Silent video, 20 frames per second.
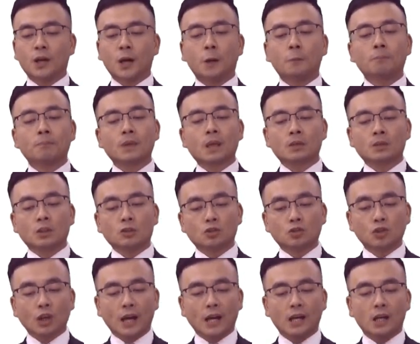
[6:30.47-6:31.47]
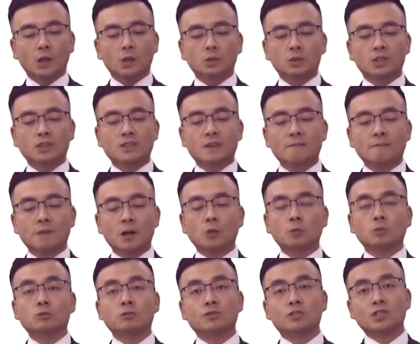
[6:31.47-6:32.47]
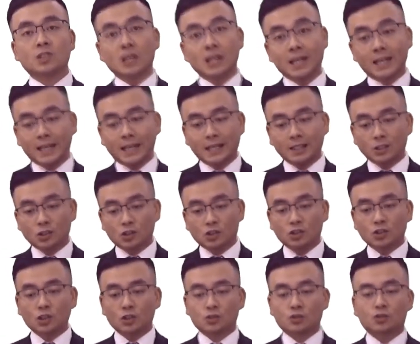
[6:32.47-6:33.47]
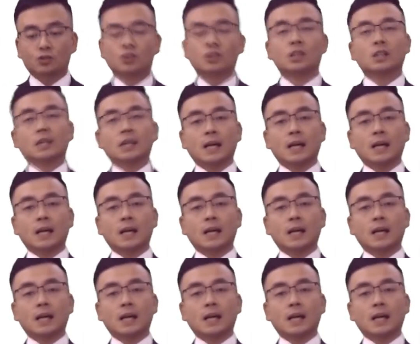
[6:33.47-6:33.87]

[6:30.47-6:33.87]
Now, the shareholders involved in such